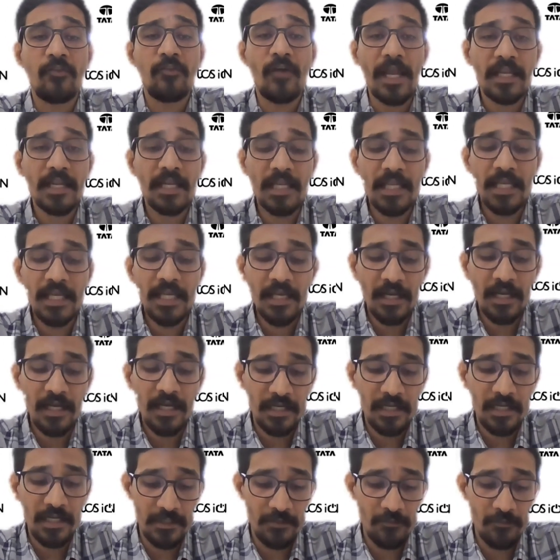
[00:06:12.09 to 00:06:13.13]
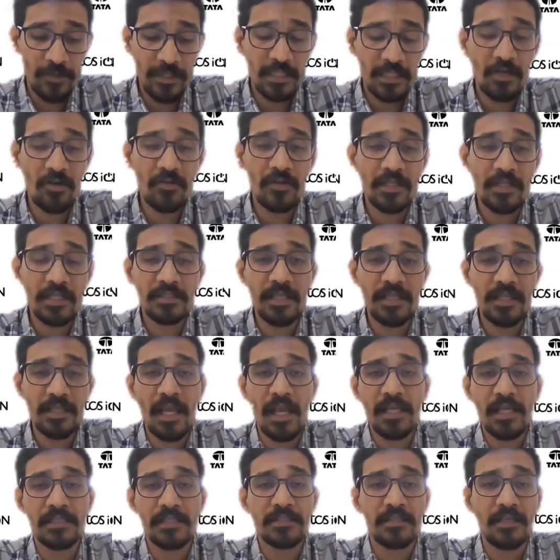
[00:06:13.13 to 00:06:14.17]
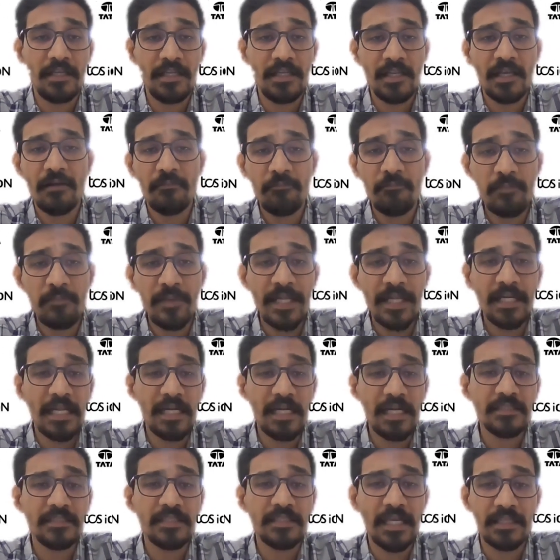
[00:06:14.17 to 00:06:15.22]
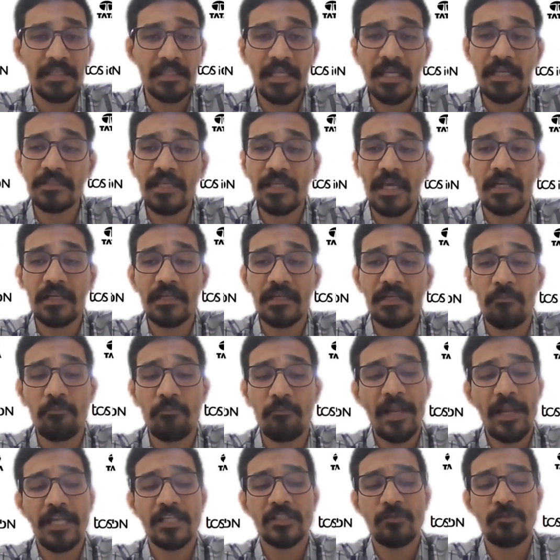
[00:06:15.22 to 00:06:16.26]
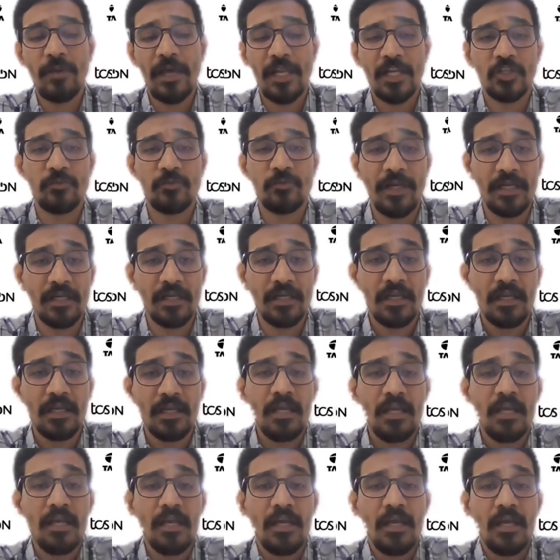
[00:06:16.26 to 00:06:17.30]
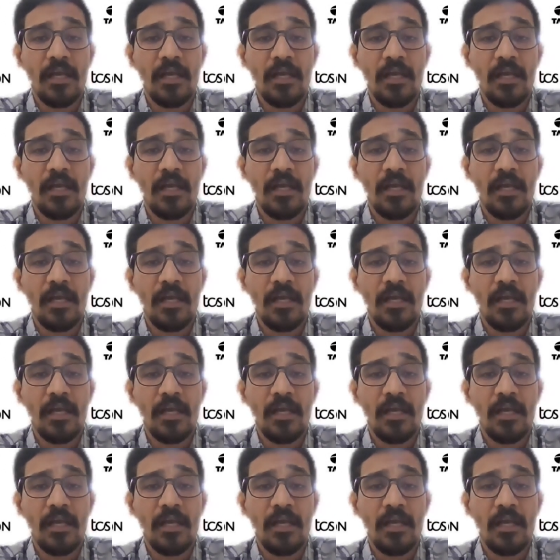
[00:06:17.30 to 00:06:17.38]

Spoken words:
And finally, without this AI is incomplete, that is ethics and compliance management.